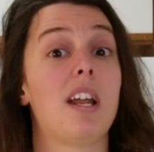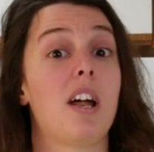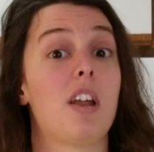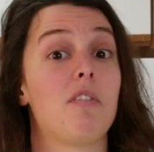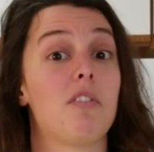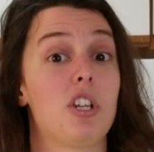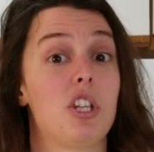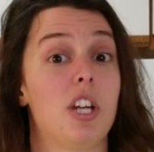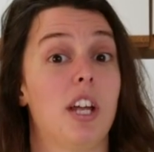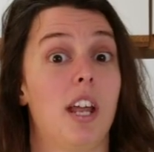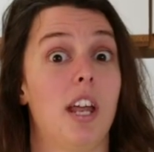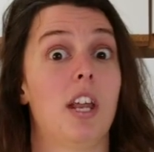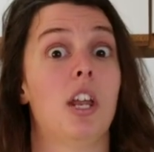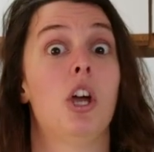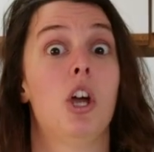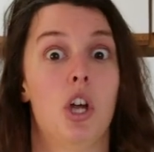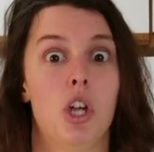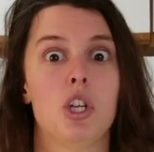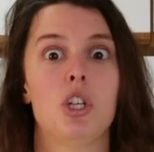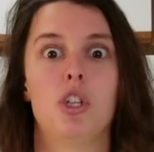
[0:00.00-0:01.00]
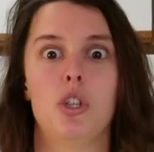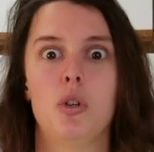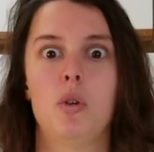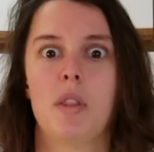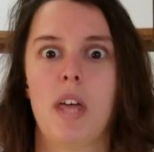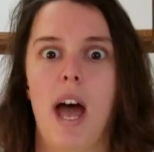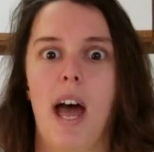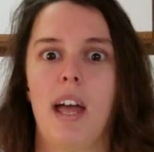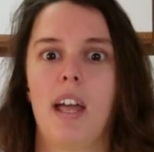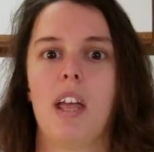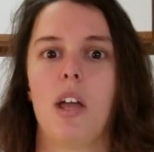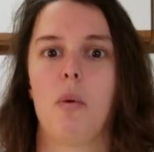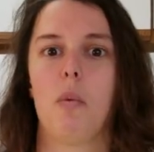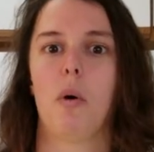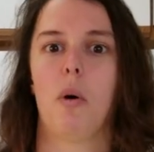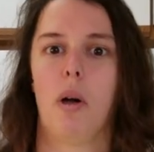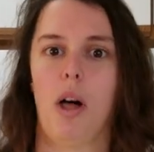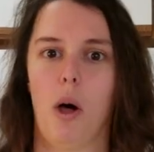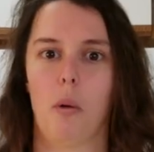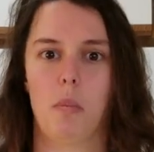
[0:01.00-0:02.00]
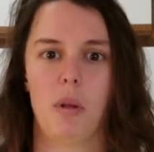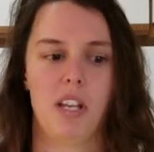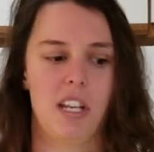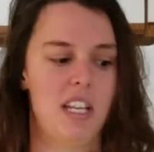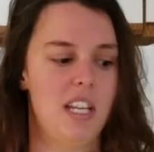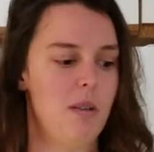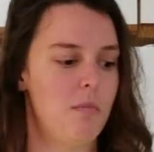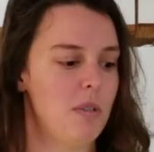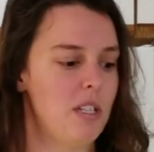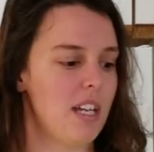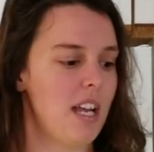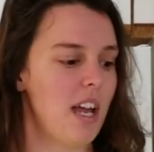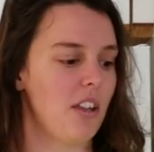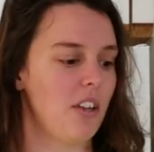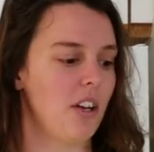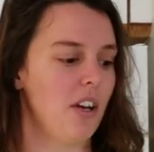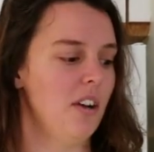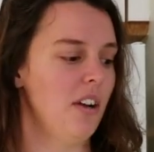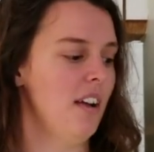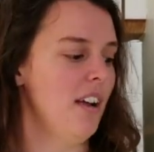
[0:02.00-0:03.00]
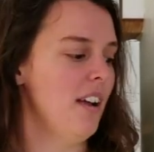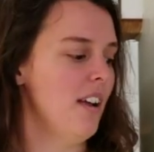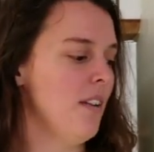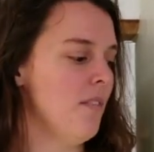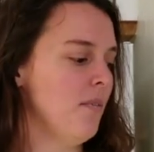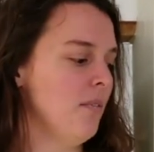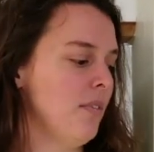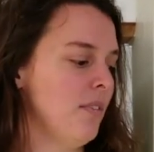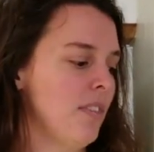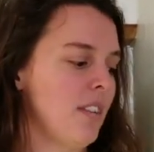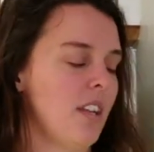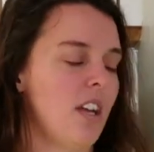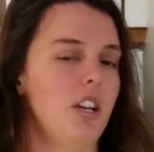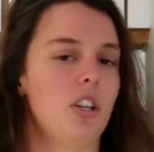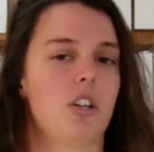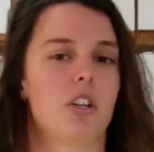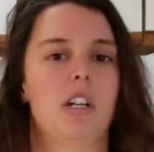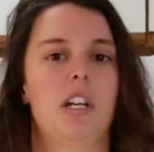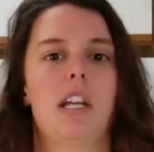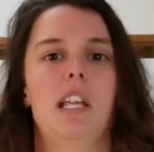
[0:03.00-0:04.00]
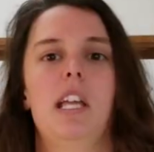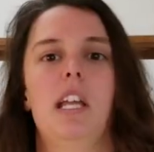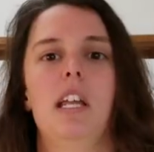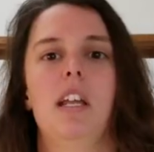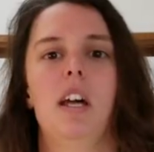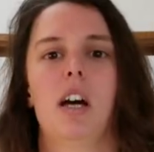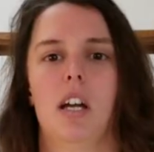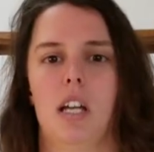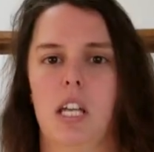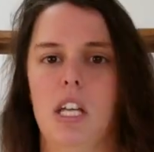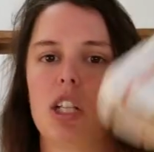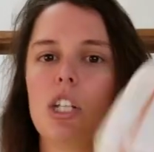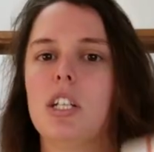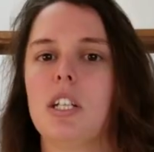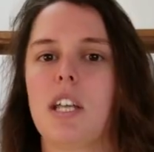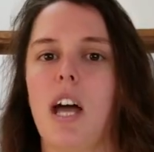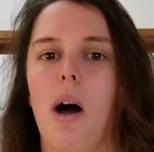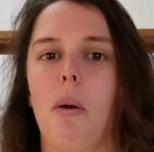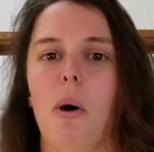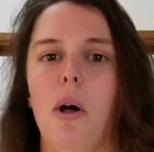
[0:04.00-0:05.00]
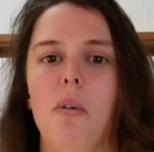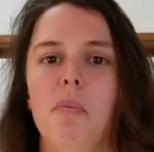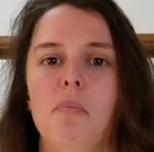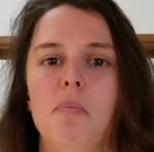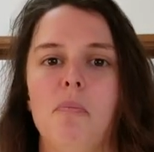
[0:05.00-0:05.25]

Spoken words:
out of a chicken, do that. It will help it keep together. And you're gonna need a kitchen towel.